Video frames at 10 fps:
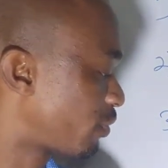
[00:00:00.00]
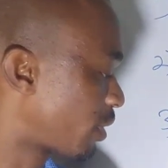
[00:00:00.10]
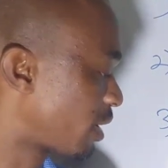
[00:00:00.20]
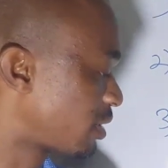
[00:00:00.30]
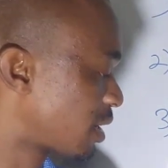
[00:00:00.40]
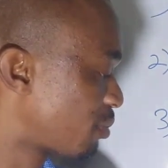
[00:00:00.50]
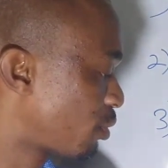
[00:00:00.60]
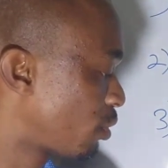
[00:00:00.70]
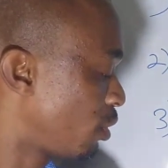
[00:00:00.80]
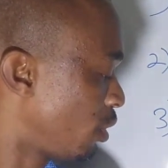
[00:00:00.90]
For
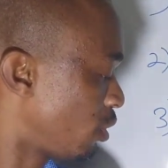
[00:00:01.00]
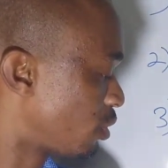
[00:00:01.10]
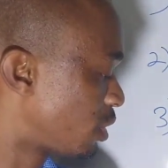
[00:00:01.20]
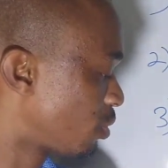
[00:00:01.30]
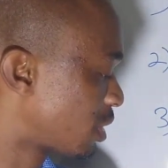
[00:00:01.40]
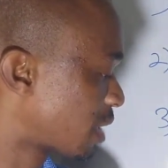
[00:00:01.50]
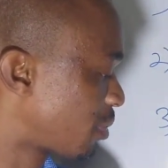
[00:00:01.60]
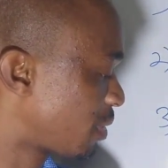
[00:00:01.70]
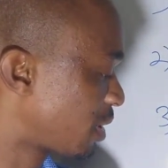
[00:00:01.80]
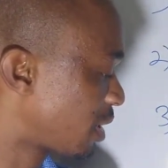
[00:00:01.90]
example, you see what's
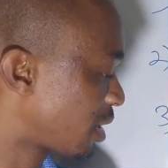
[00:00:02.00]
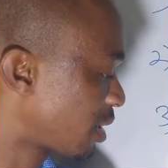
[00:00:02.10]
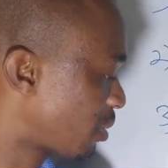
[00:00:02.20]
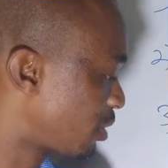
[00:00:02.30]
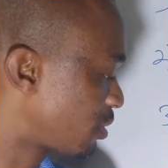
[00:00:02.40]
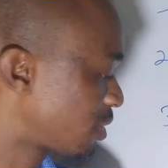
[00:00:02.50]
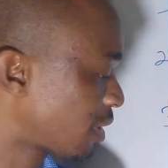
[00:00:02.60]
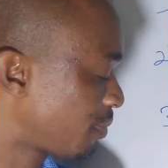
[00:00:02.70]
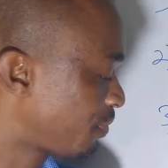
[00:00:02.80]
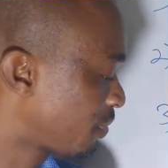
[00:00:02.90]
happening here? I mean to say,